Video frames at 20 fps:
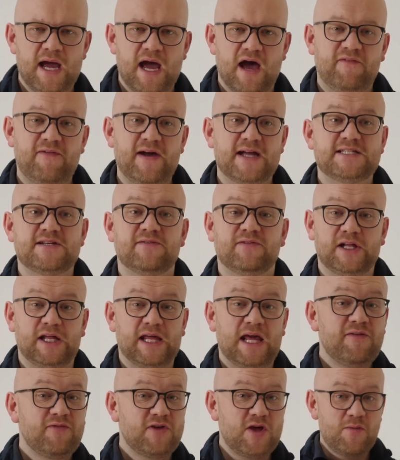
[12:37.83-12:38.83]
Effectively,
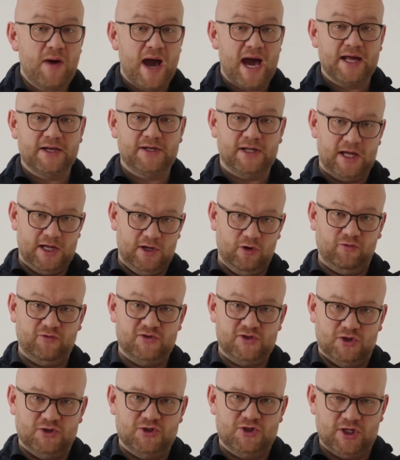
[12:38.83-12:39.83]
if you had enough
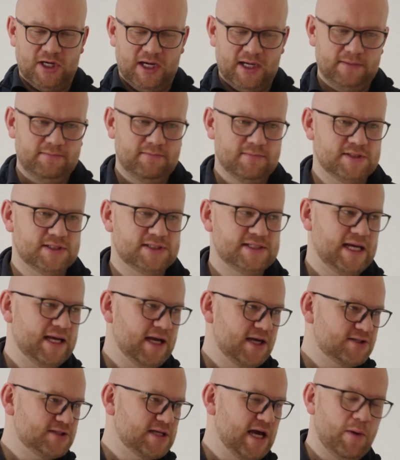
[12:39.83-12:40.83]
sunshine, so say
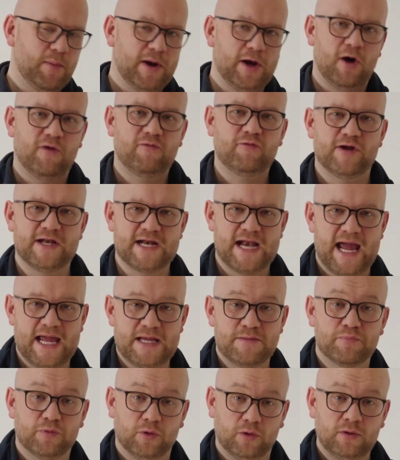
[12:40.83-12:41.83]
I went off grid in
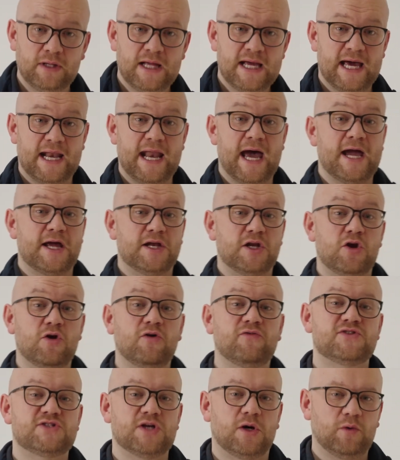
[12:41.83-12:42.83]
April and I had
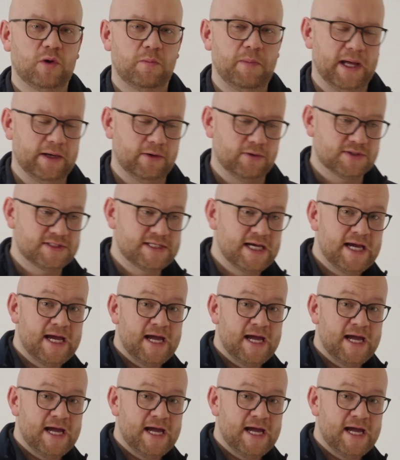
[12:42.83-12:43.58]
enough solar panels,